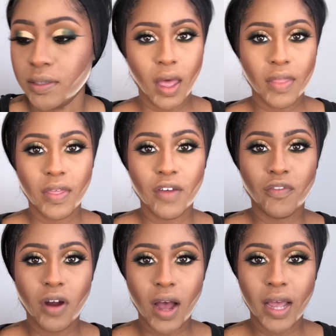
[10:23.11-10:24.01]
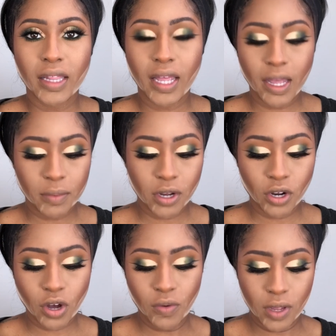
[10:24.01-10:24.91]
And then for highlight, I'm gonna
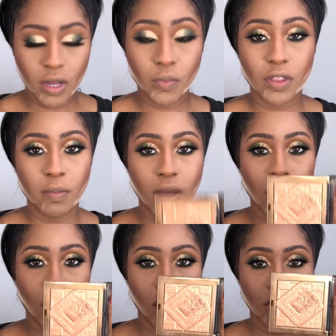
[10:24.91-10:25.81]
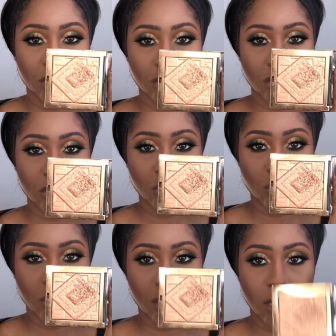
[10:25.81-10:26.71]
go in with my Artist
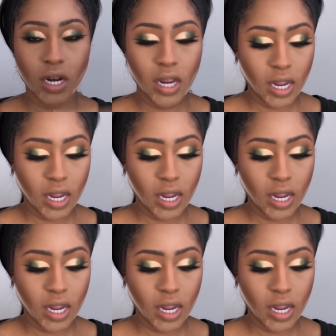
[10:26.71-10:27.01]
Couture.